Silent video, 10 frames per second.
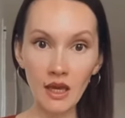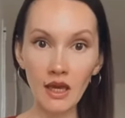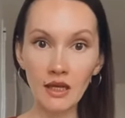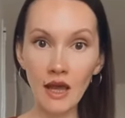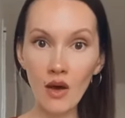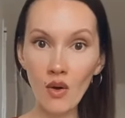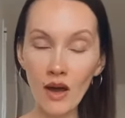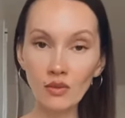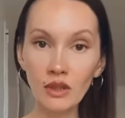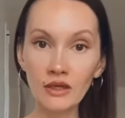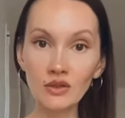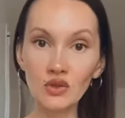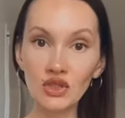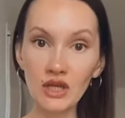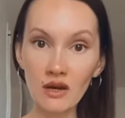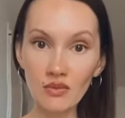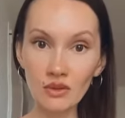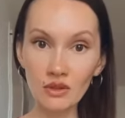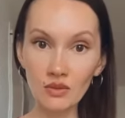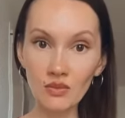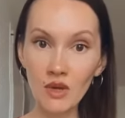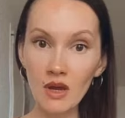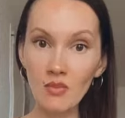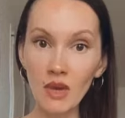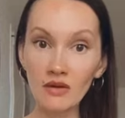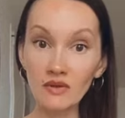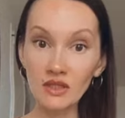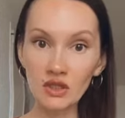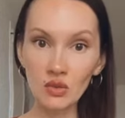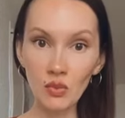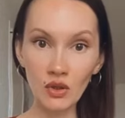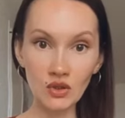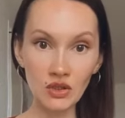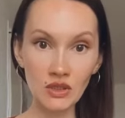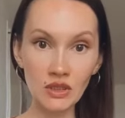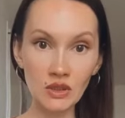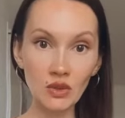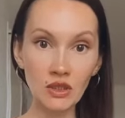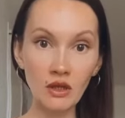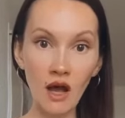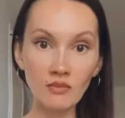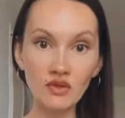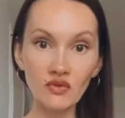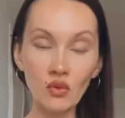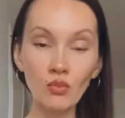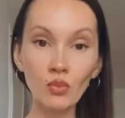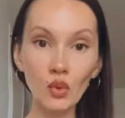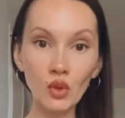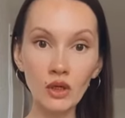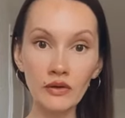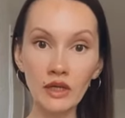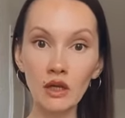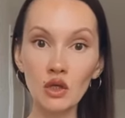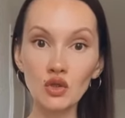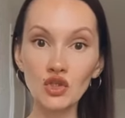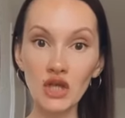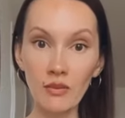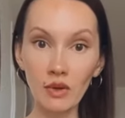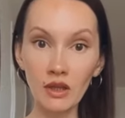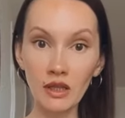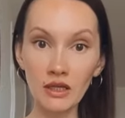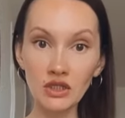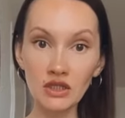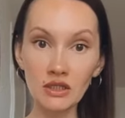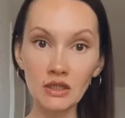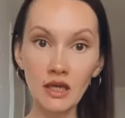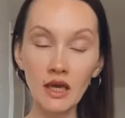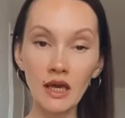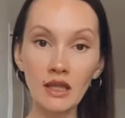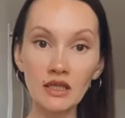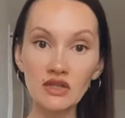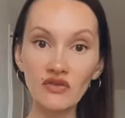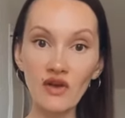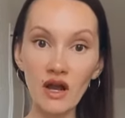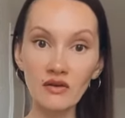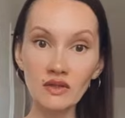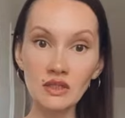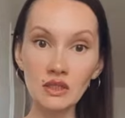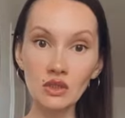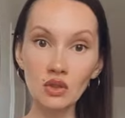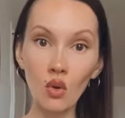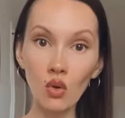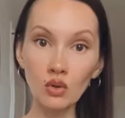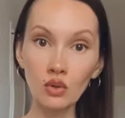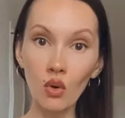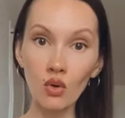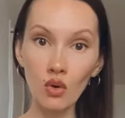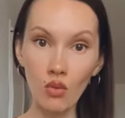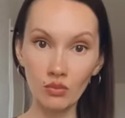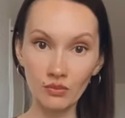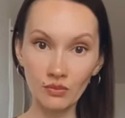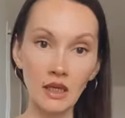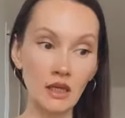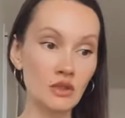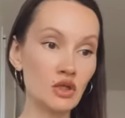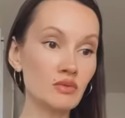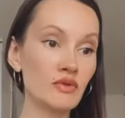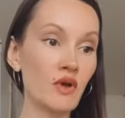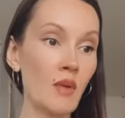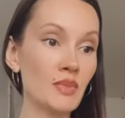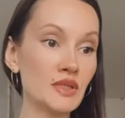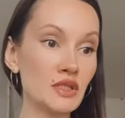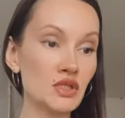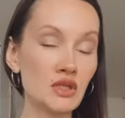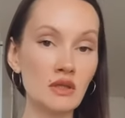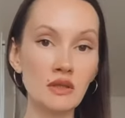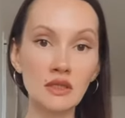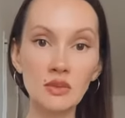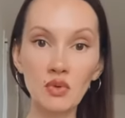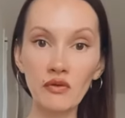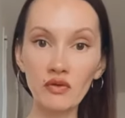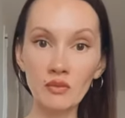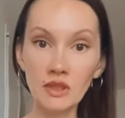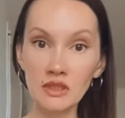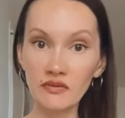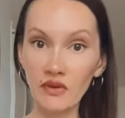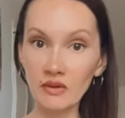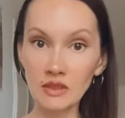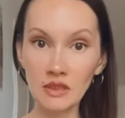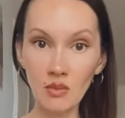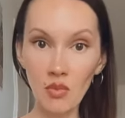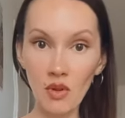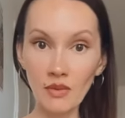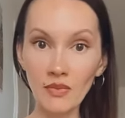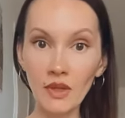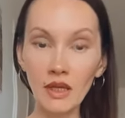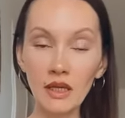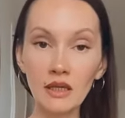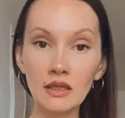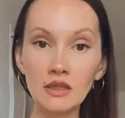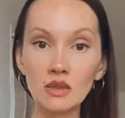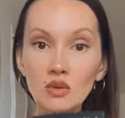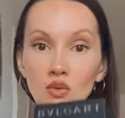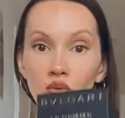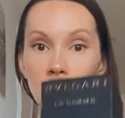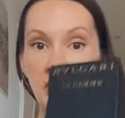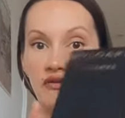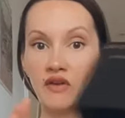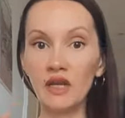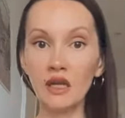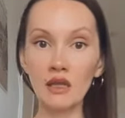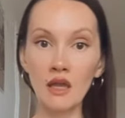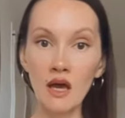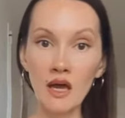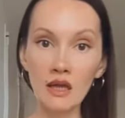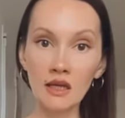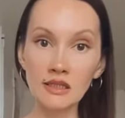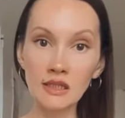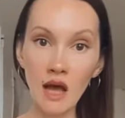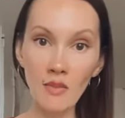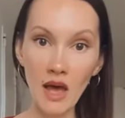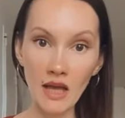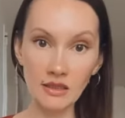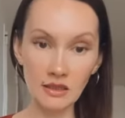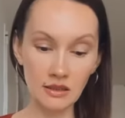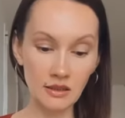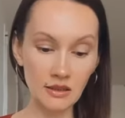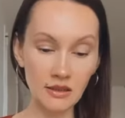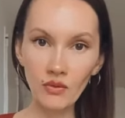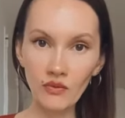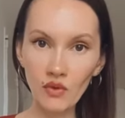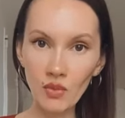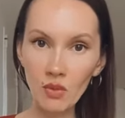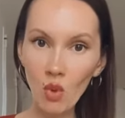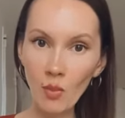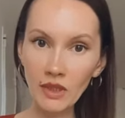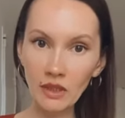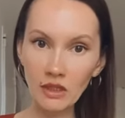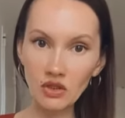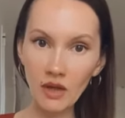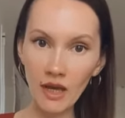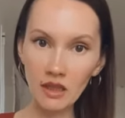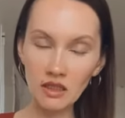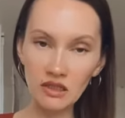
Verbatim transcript: And now I would like to share with you my recent purchase that comes from Bulgari Le Gemme collection and this fragrance is called Orom. In terms of composition, this perfume is very simple. It is oud, vanilla, and Assam essence. From the moment I tried this